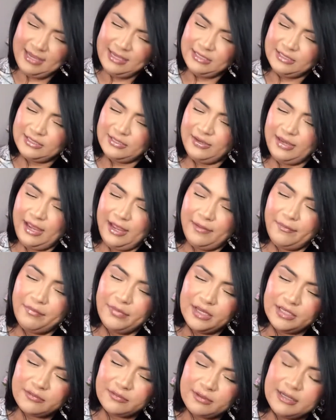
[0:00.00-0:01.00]
So yeah,
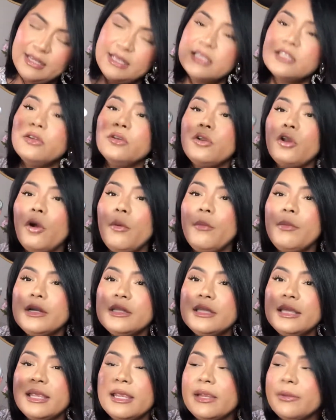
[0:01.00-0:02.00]
this one is on number
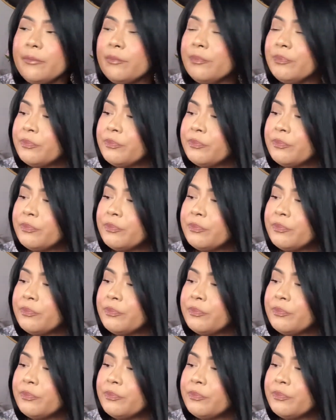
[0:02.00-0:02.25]
10,